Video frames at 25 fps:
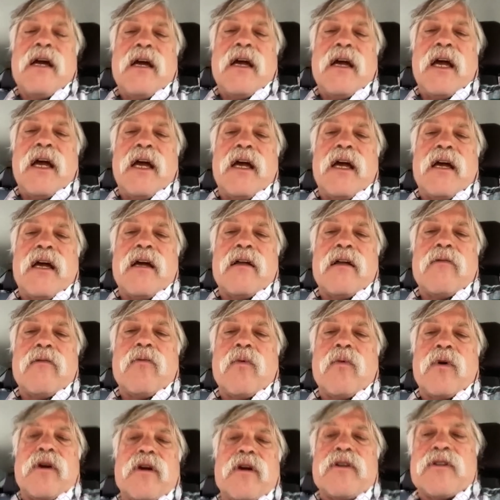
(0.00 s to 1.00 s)
And
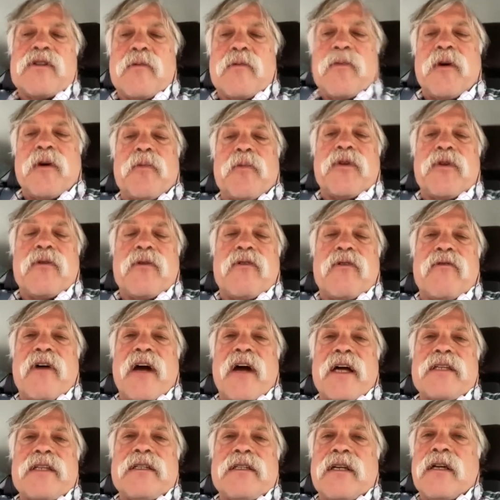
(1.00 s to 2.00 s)
whereas the people that were
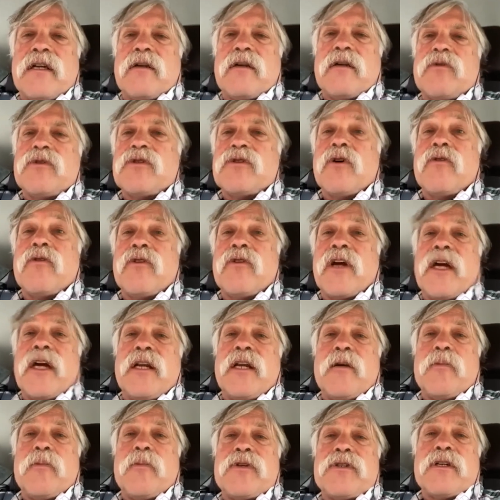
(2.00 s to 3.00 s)
vaccinated, it was over
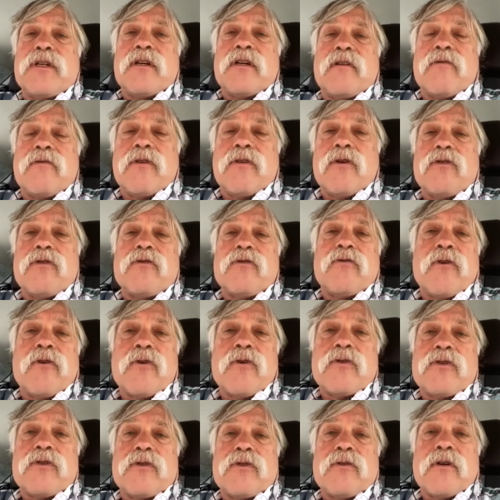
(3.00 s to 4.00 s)
80% of those
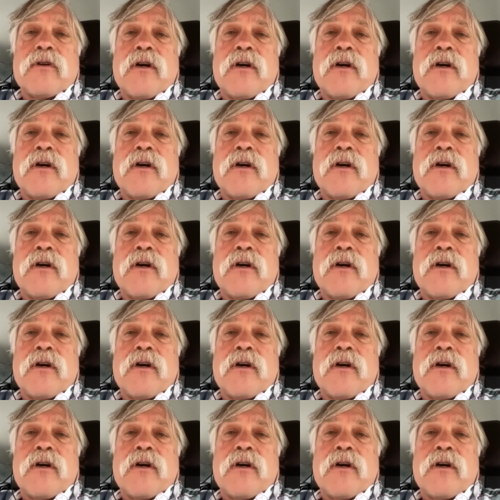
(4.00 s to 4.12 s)
folks